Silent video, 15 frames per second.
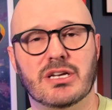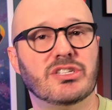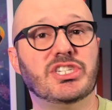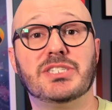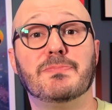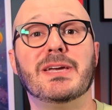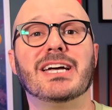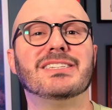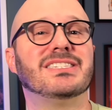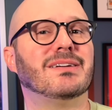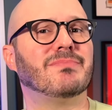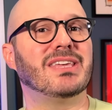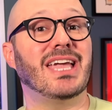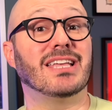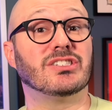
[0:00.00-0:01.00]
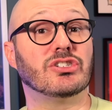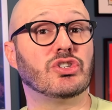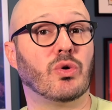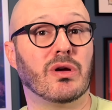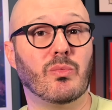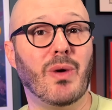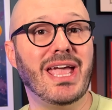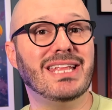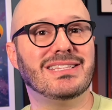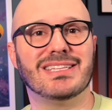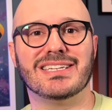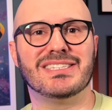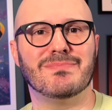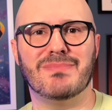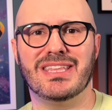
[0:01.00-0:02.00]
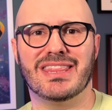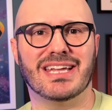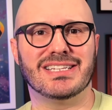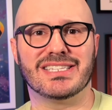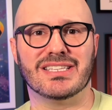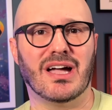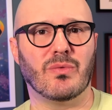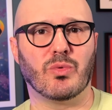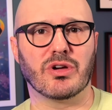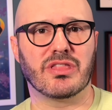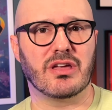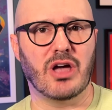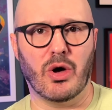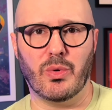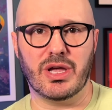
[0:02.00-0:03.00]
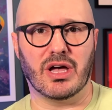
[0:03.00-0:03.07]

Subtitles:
Just because something has a short wait doesn't mean that it's not worth going